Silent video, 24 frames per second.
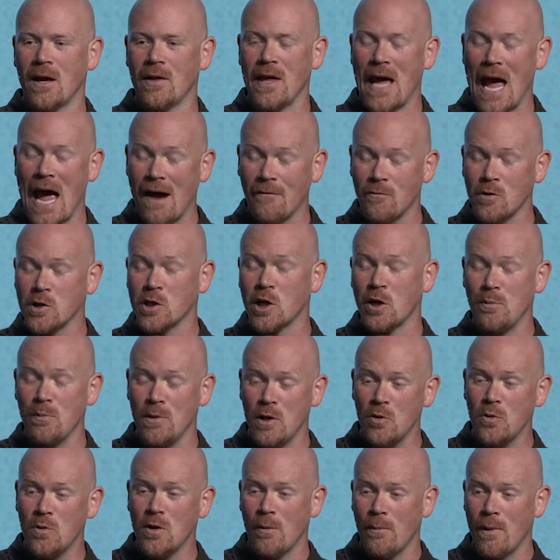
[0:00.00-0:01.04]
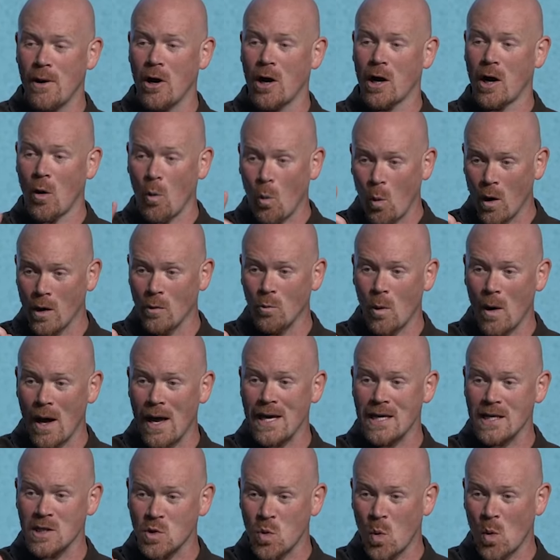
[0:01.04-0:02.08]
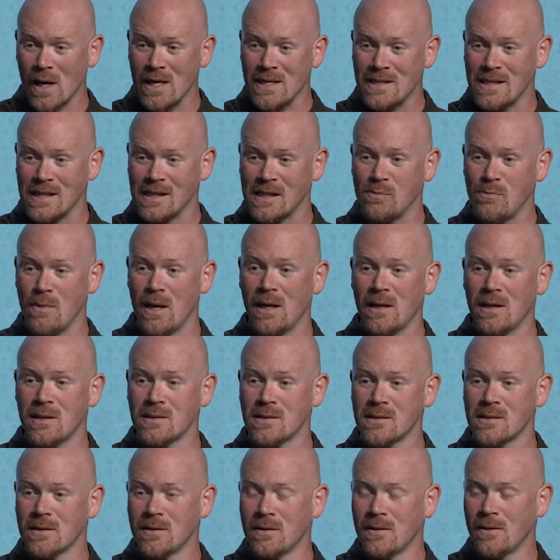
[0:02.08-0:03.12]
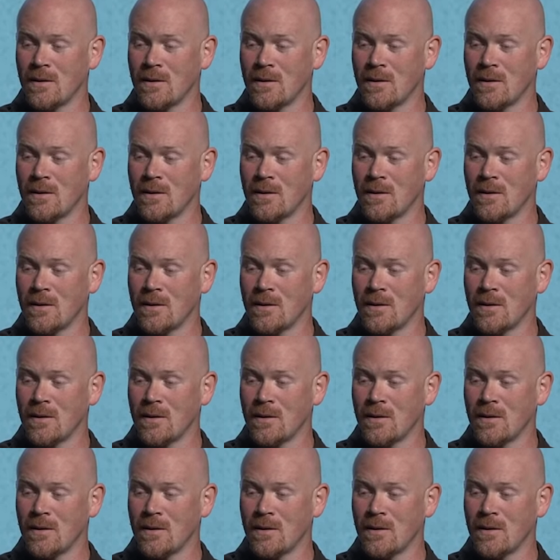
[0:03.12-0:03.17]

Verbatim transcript: the average commute in America one way is 26 minutes?